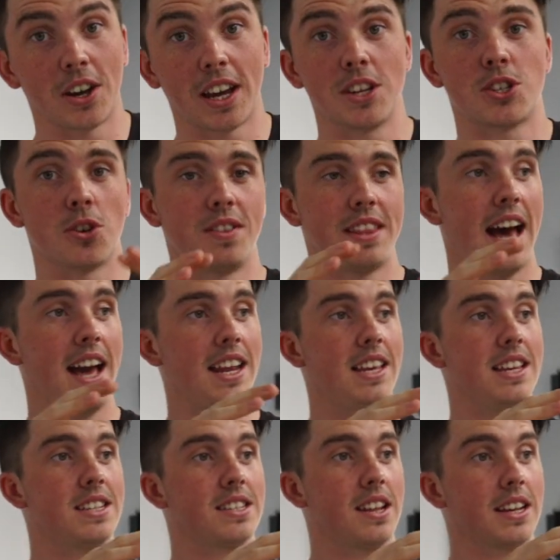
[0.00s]
Okay, so that
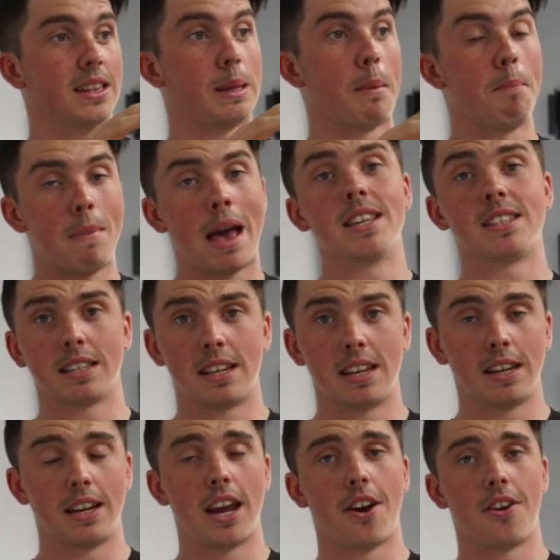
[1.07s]
is like the
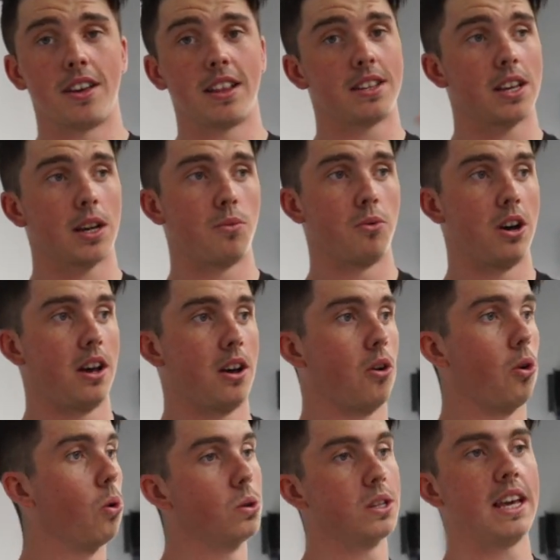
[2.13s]
mezzanine area. That's like where
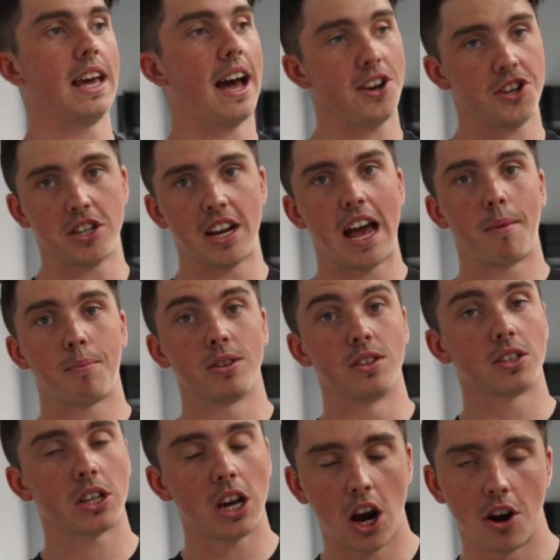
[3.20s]
all the action
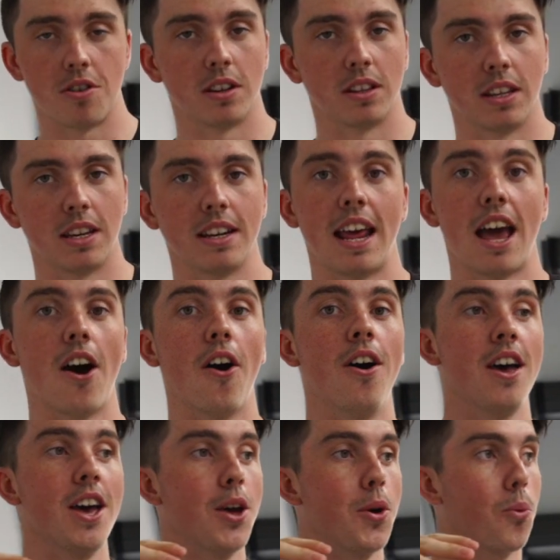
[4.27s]
happens currently. Now,
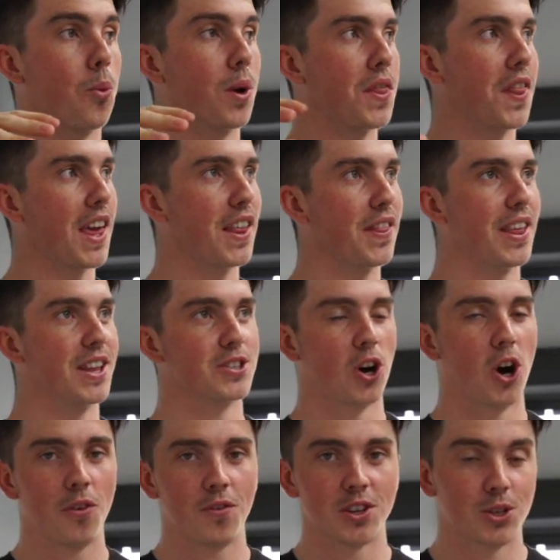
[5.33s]
within this
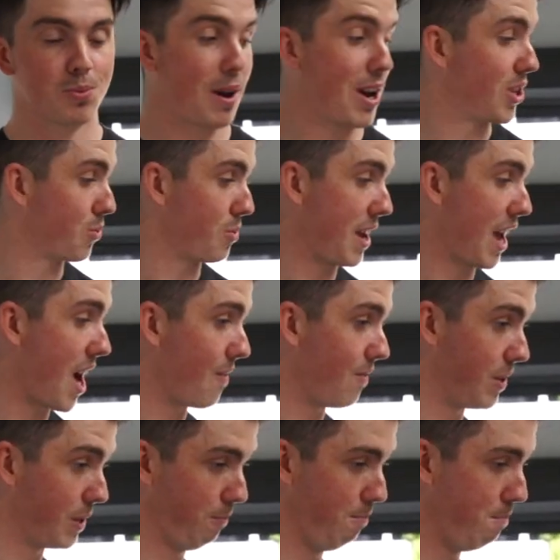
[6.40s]
office space, we have
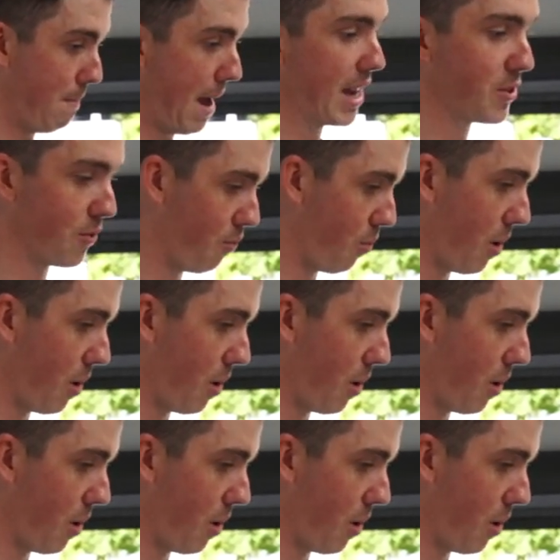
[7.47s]
this massive